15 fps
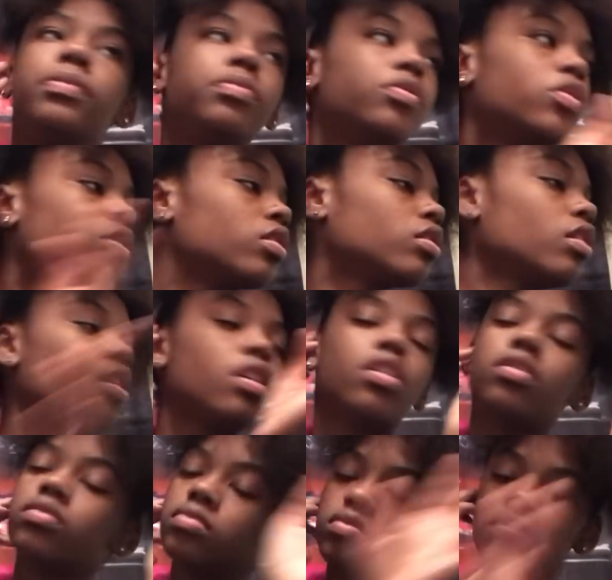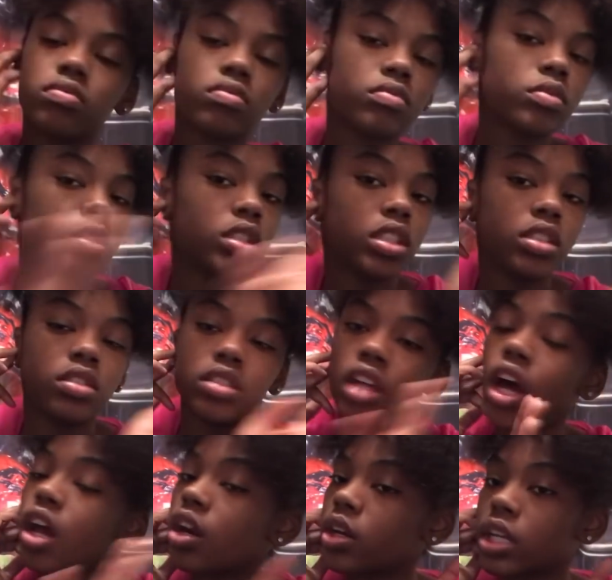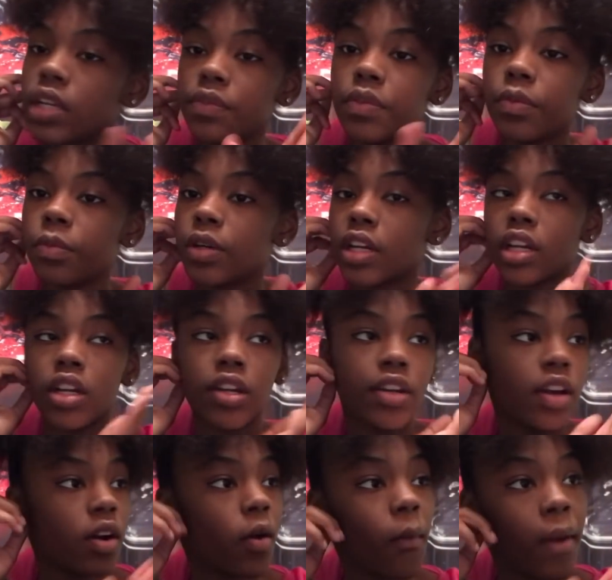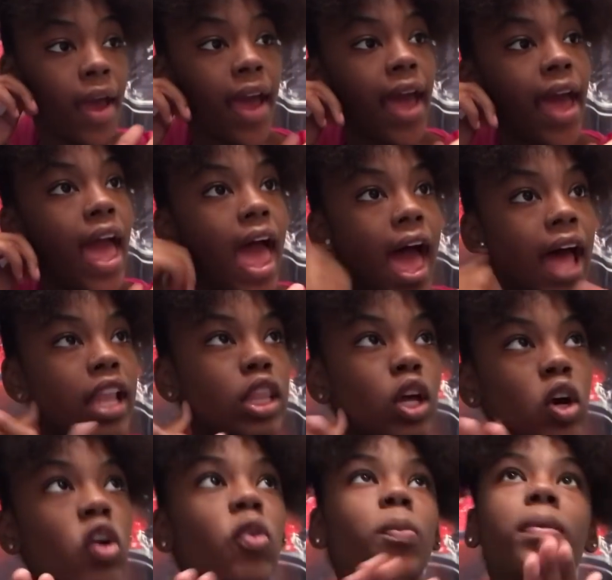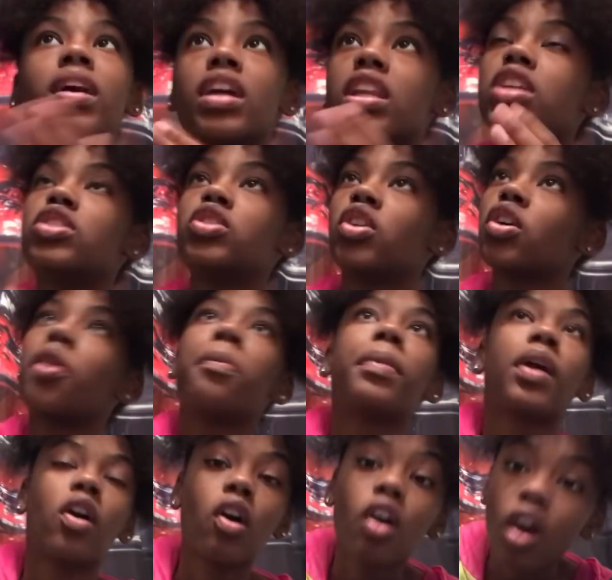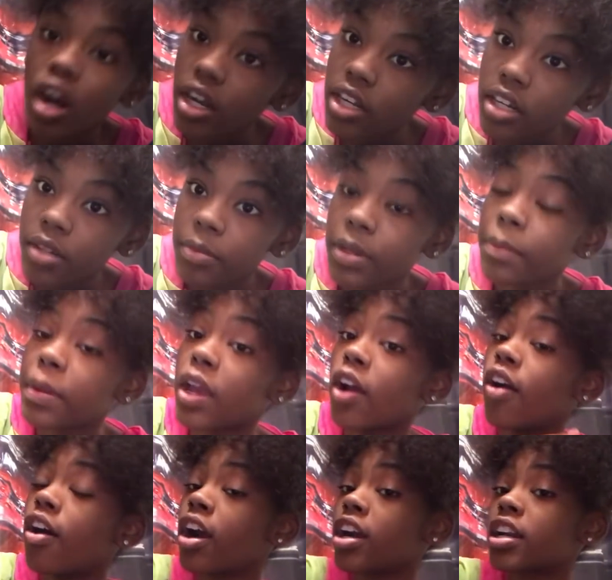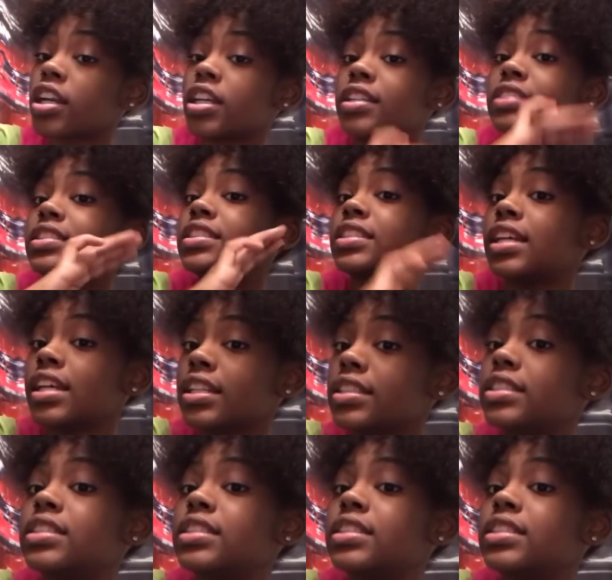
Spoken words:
Girl, y'all don't even want to know how long me and this girl been arguing. We've been arguing since